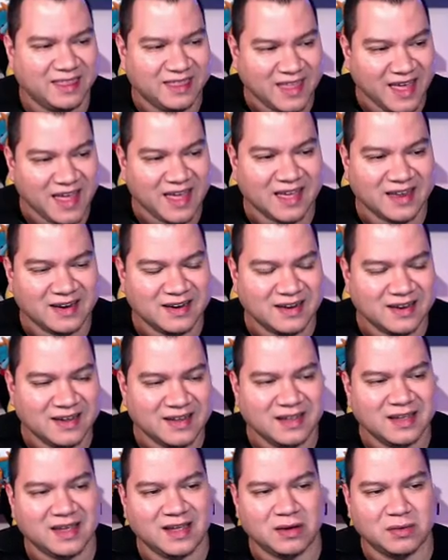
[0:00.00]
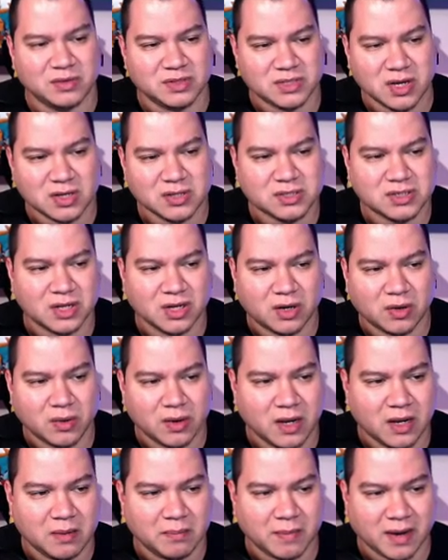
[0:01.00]
then it was also
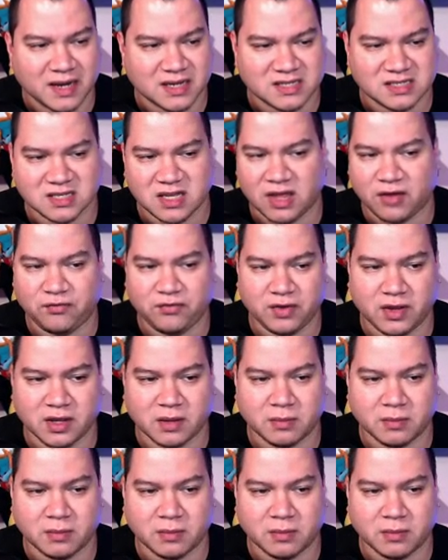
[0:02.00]
in my Skiffia